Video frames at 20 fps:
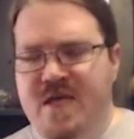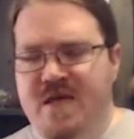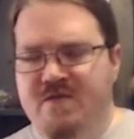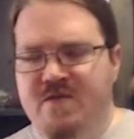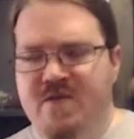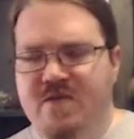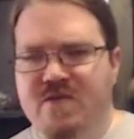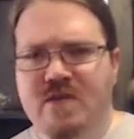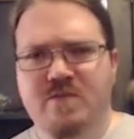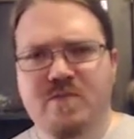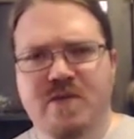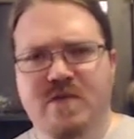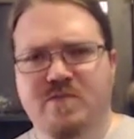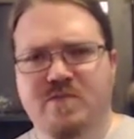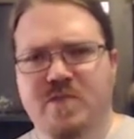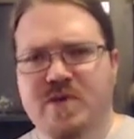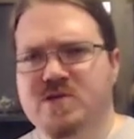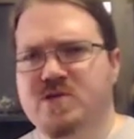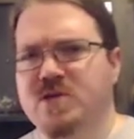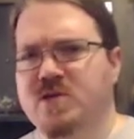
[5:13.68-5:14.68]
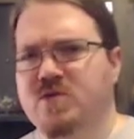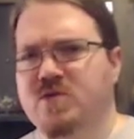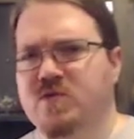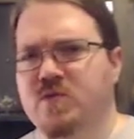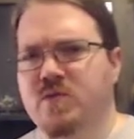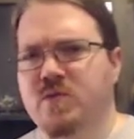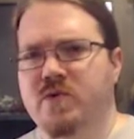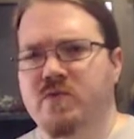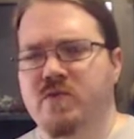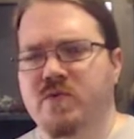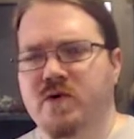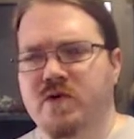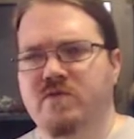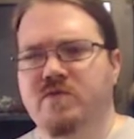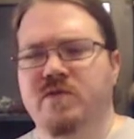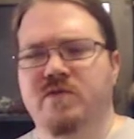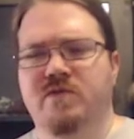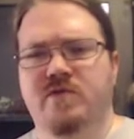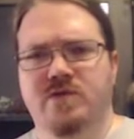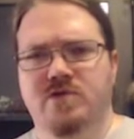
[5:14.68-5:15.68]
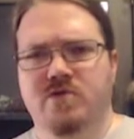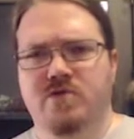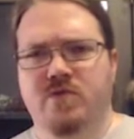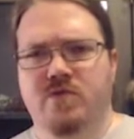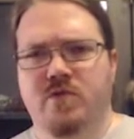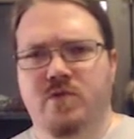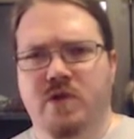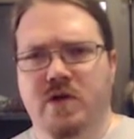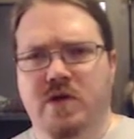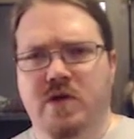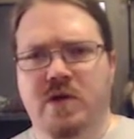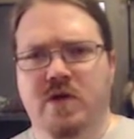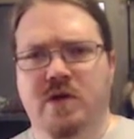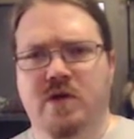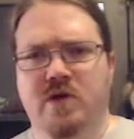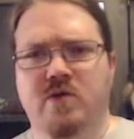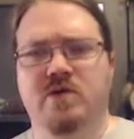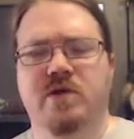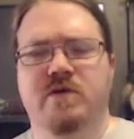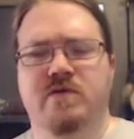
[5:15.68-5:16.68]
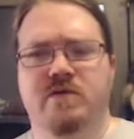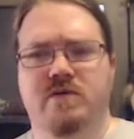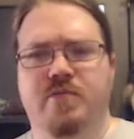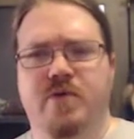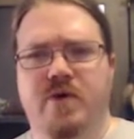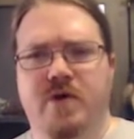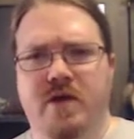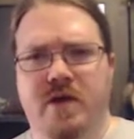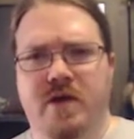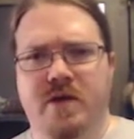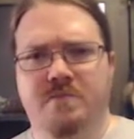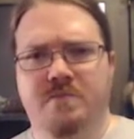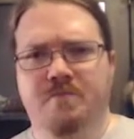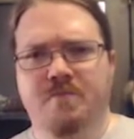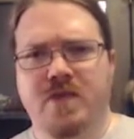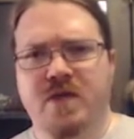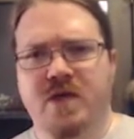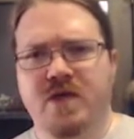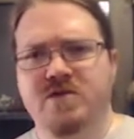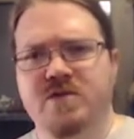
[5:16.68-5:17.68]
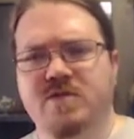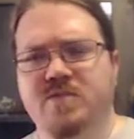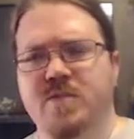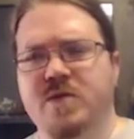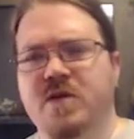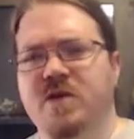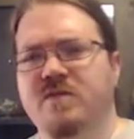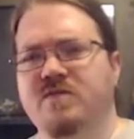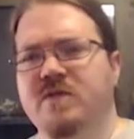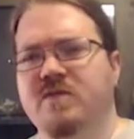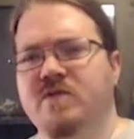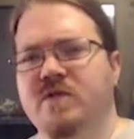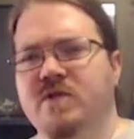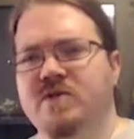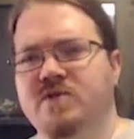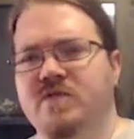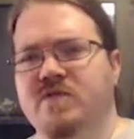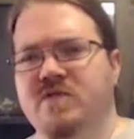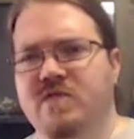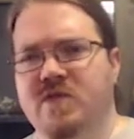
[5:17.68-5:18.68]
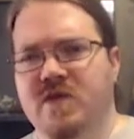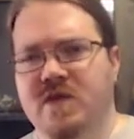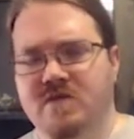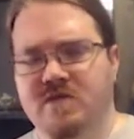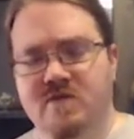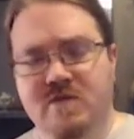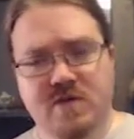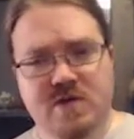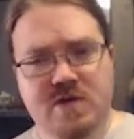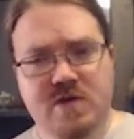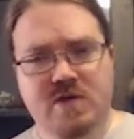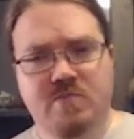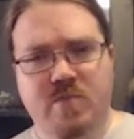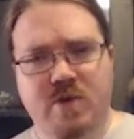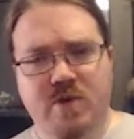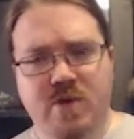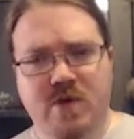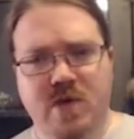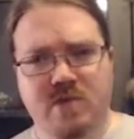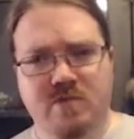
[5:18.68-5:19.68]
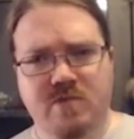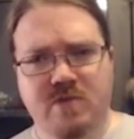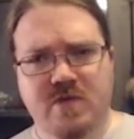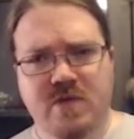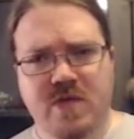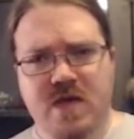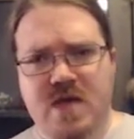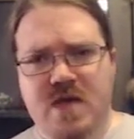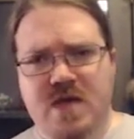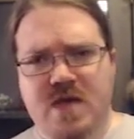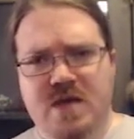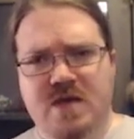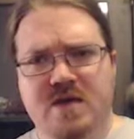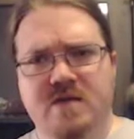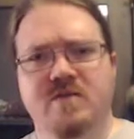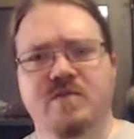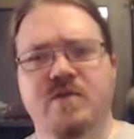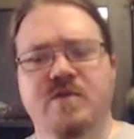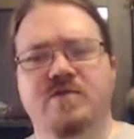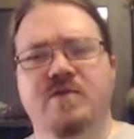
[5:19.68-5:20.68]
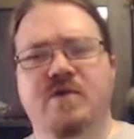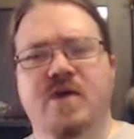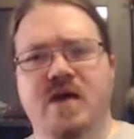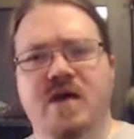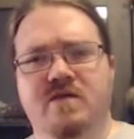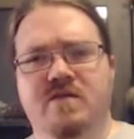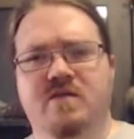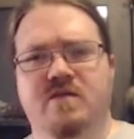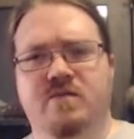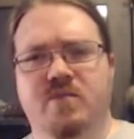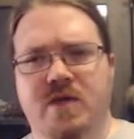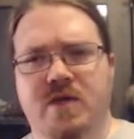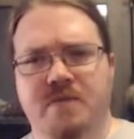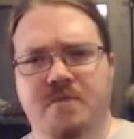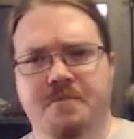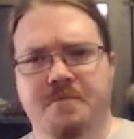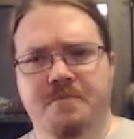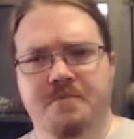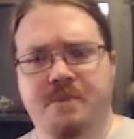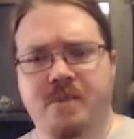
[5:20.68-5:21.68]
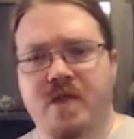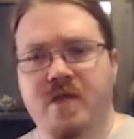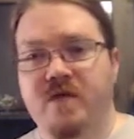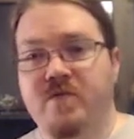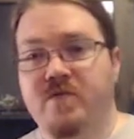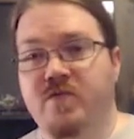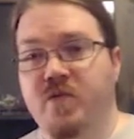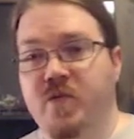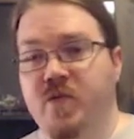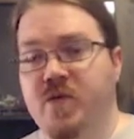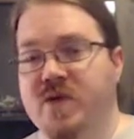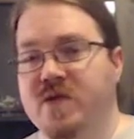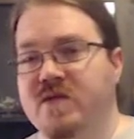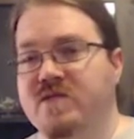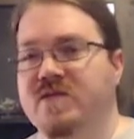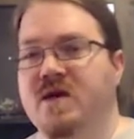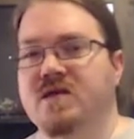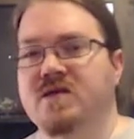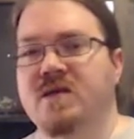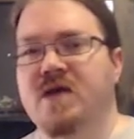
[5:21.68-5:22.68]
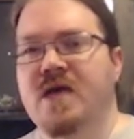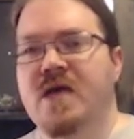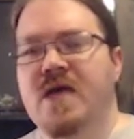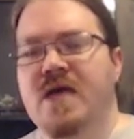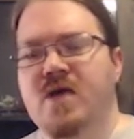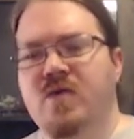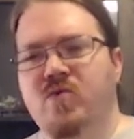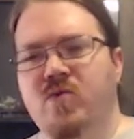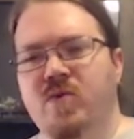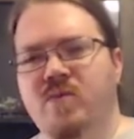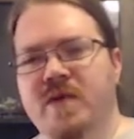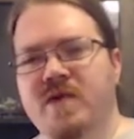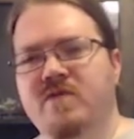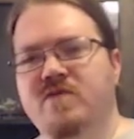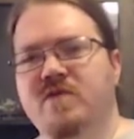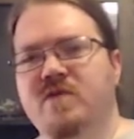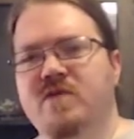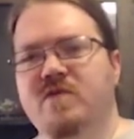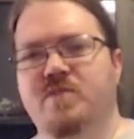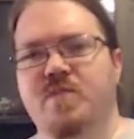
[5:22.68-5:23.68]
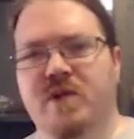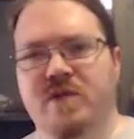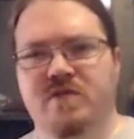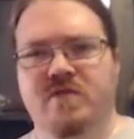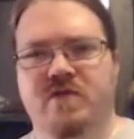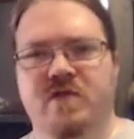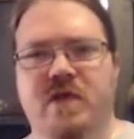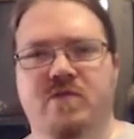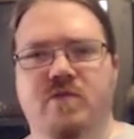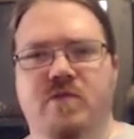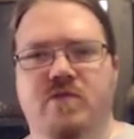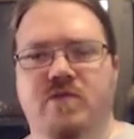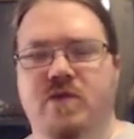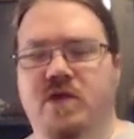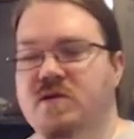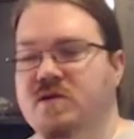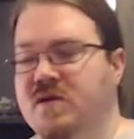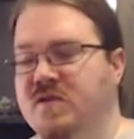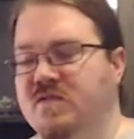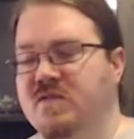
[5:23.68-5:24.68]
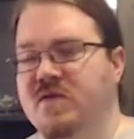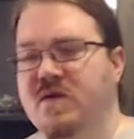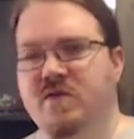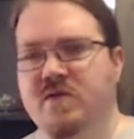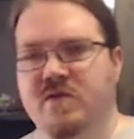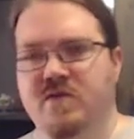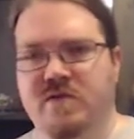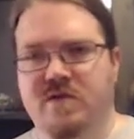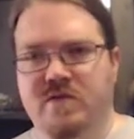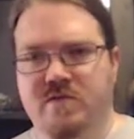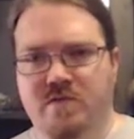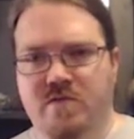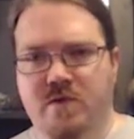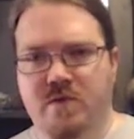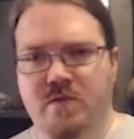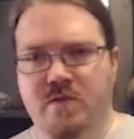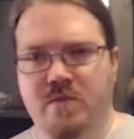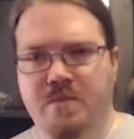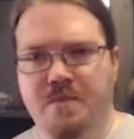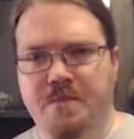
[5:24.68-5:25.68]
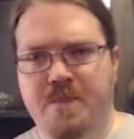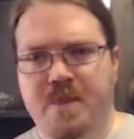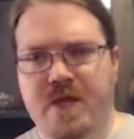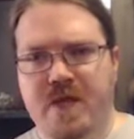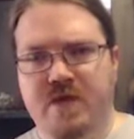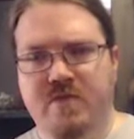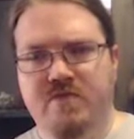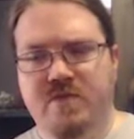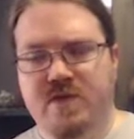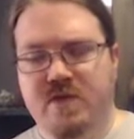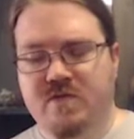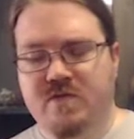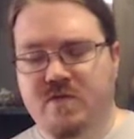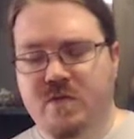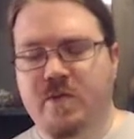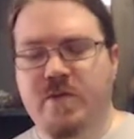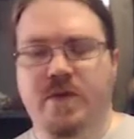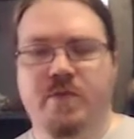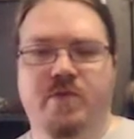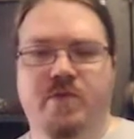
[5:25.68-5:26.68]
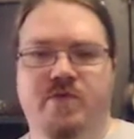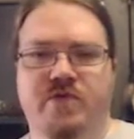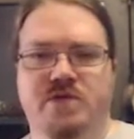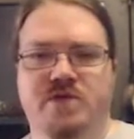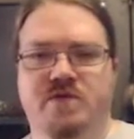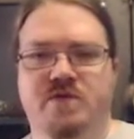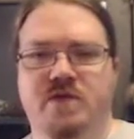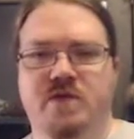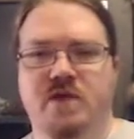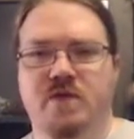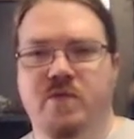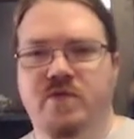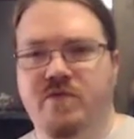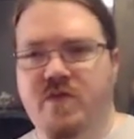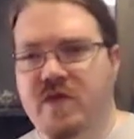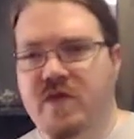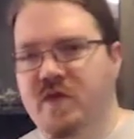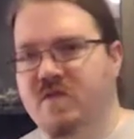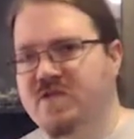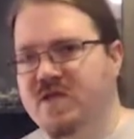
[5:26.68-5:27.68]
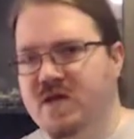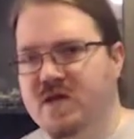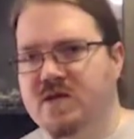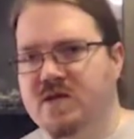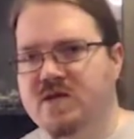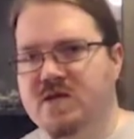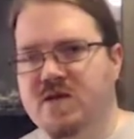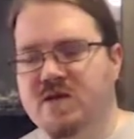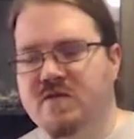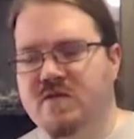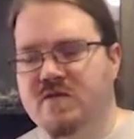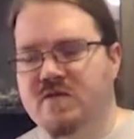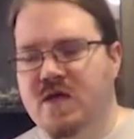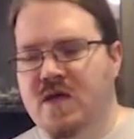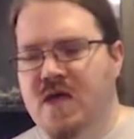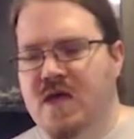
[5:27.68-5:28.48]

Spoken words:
This can be especially true when running the adventure for a low-level party. Just because the adventure says there are 10 Bughounds, doesn't mean there has to be. For Quicksand, replace the spell save with a dexterity saving throw, and the swimming proficiency with a athletic checks,